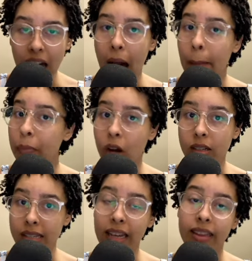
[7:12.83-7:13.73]
I'm not
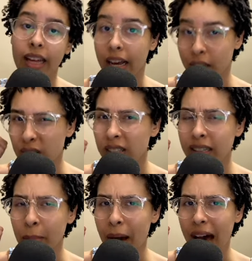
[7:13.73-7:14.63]
saying that I could in
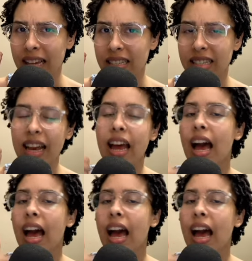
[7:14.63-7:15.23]
the past.